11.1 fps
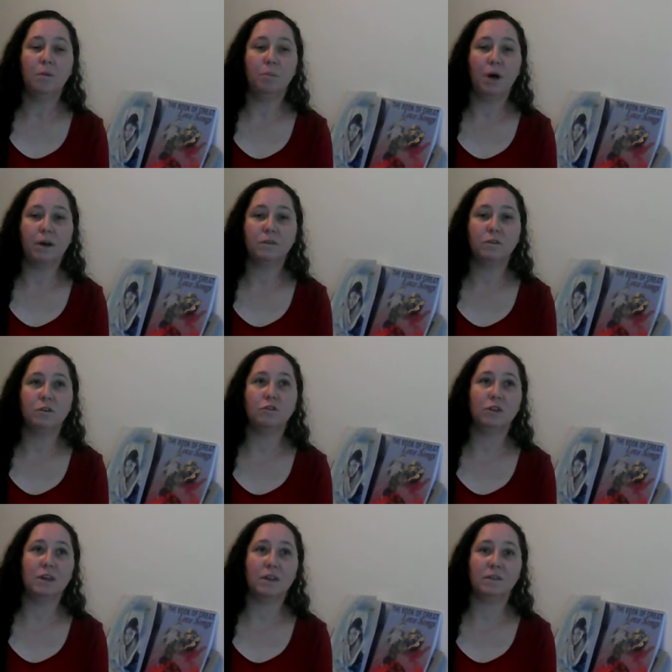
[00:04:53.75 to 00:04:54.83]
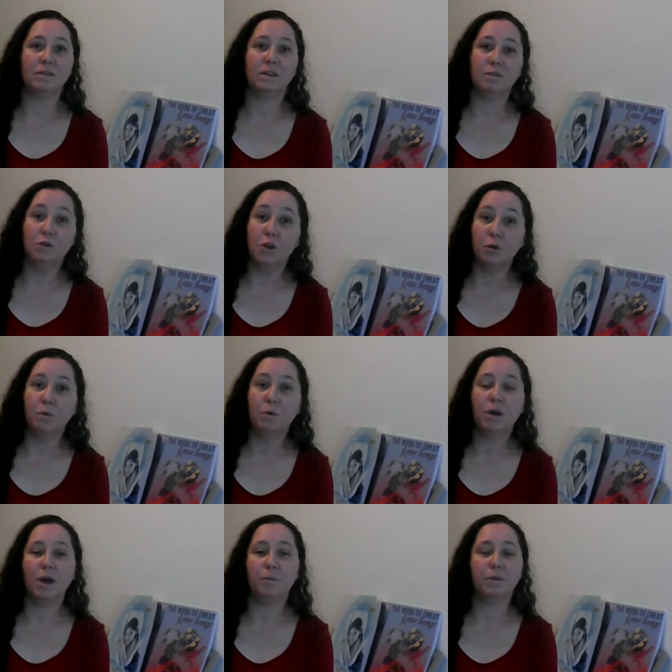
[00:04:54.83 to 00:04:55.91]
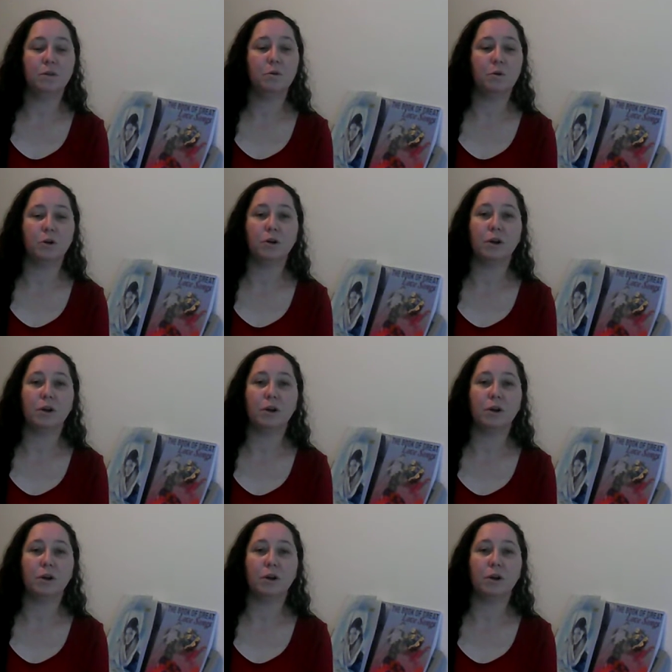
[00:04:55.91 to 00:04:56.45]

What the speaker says: box usually that says new up in the corner,